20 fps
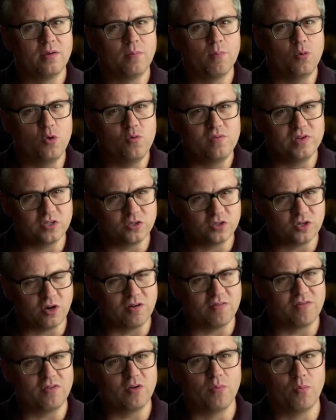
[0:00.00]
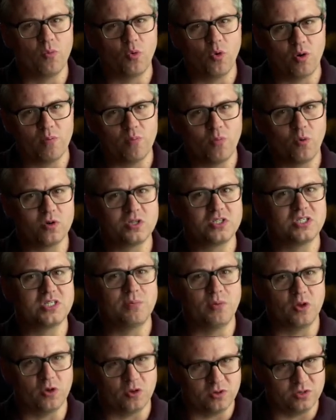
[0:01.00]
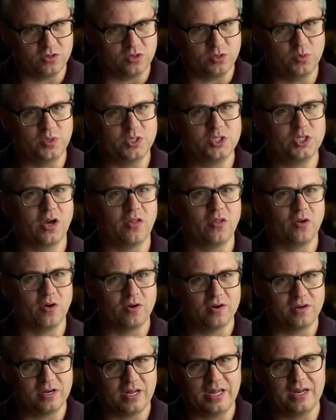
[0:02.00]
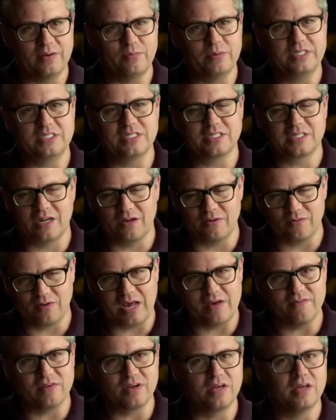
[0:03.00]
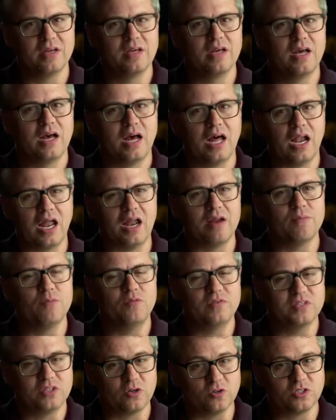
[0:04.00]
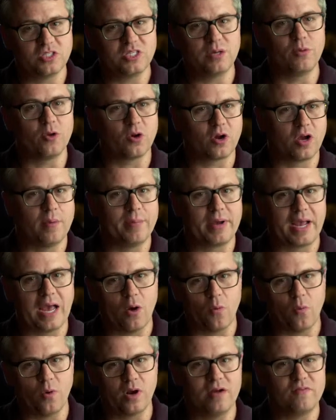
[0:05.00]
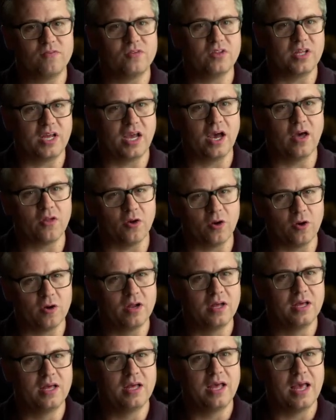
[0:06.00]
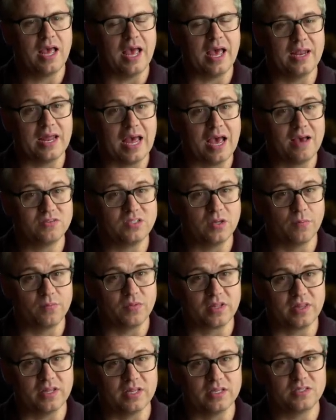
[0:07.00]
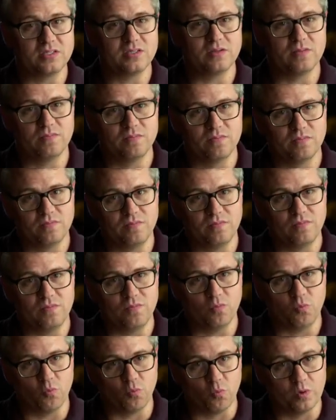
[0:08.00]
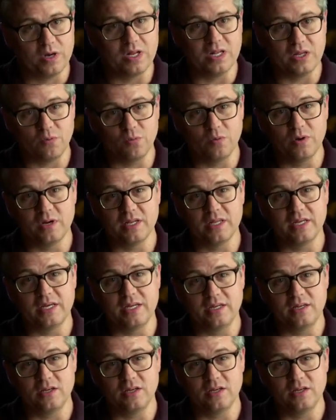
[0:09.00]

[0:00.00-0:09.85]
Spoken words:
movies are starting to feel more and more similar to each other. And we just are having a lot of movies that are similar coming out one after the other. And to have something that's really, really